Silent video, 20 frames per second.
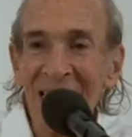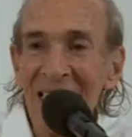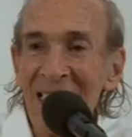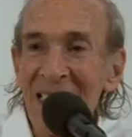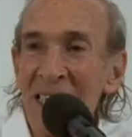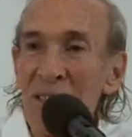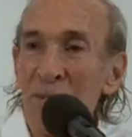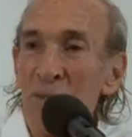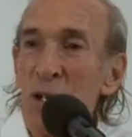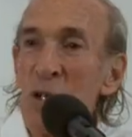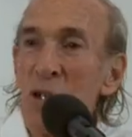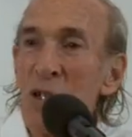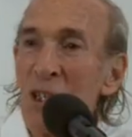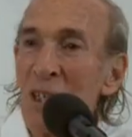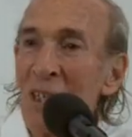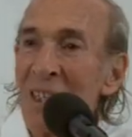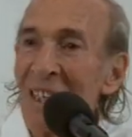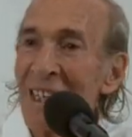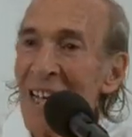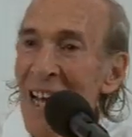
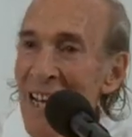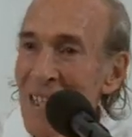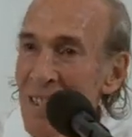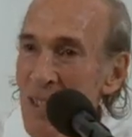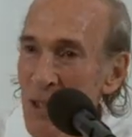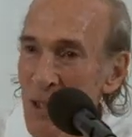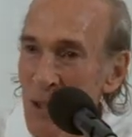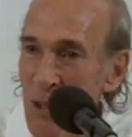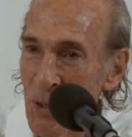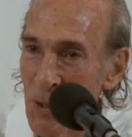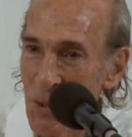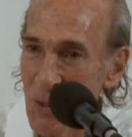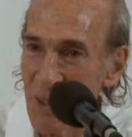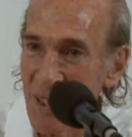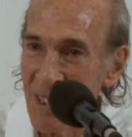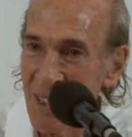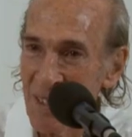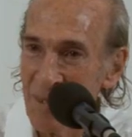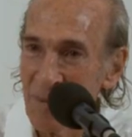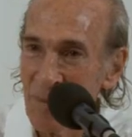devotional
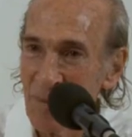attitude.